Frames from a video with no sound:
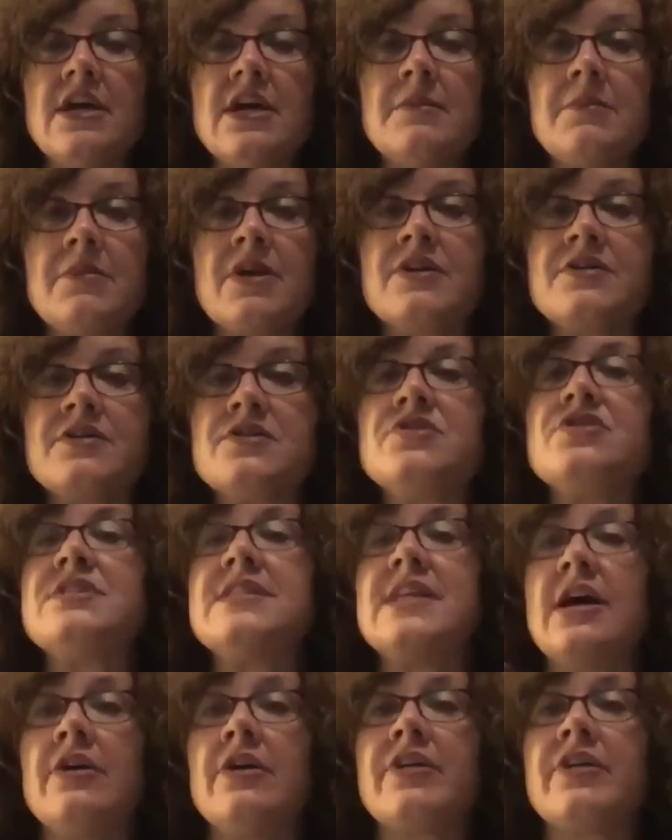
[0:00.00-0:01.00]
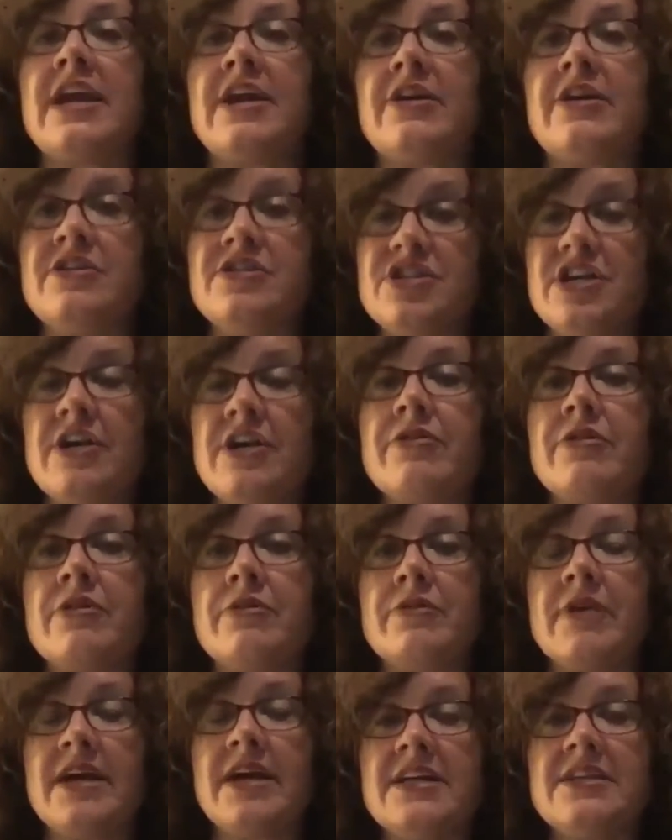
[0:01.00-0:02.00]
but also just healthcare in general,
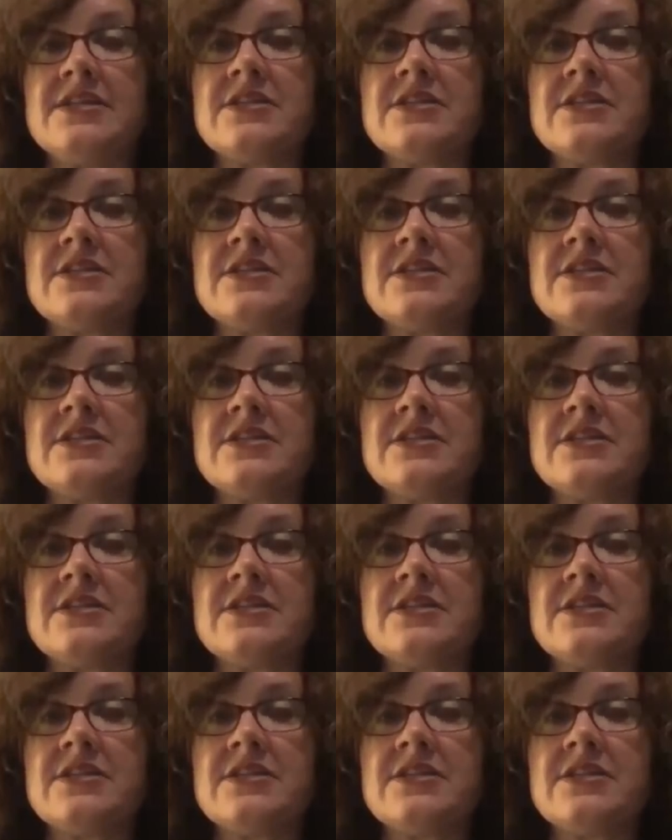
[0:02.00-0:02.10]
right?